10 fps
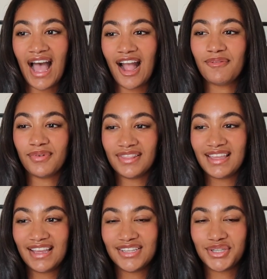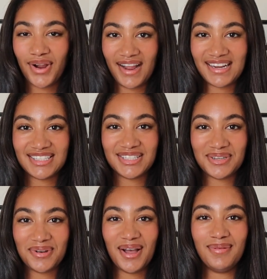I'm really trying
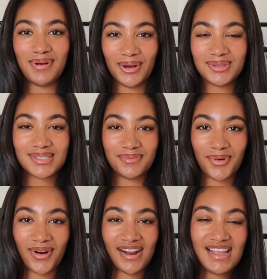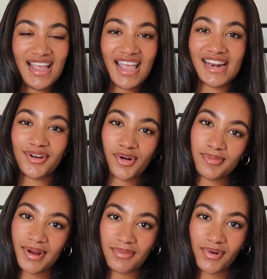to post more and
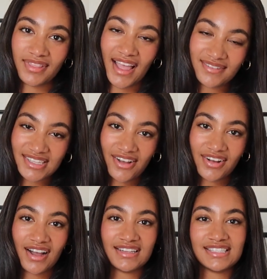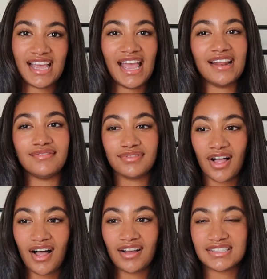incorporate more lifestyle content and
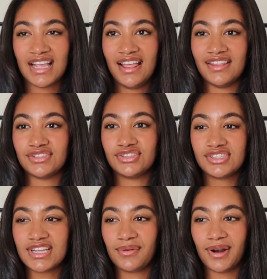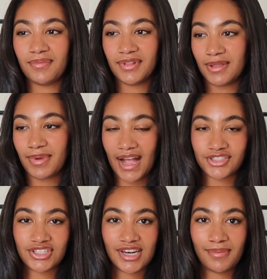vlogs. This is just like what I'm really
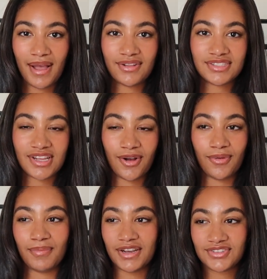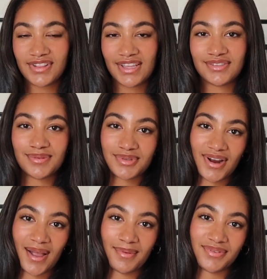passionate about. So make sure that you
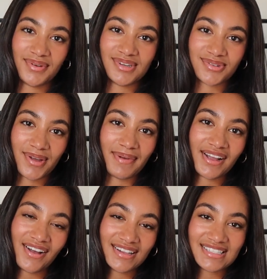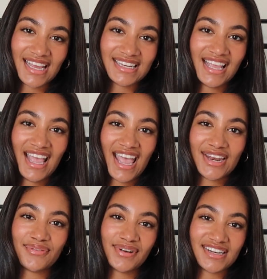subscribe if you enjoy my content.
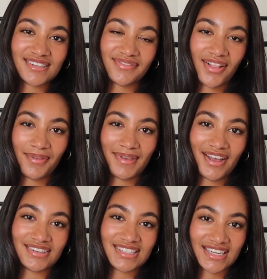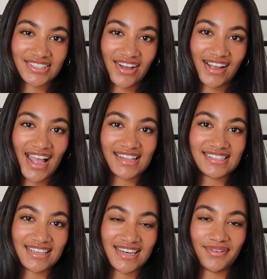And don't forget to follow me on TikTok
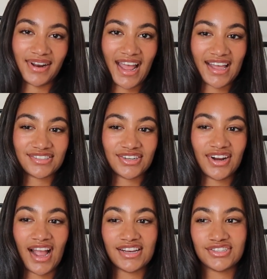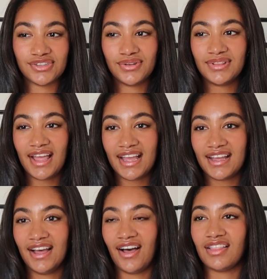at Sydney Recasner. I do
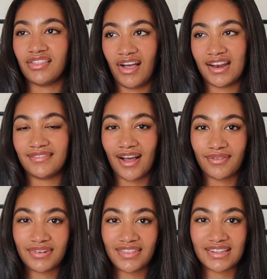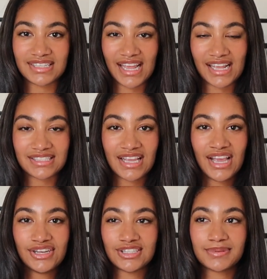like a lot of outfit of the days
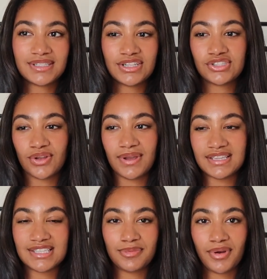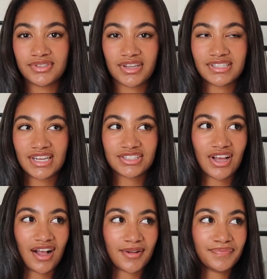just because it's so easy to post on
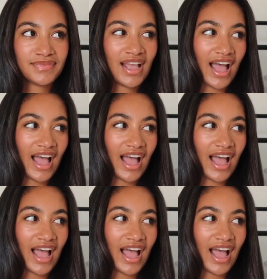TikTok.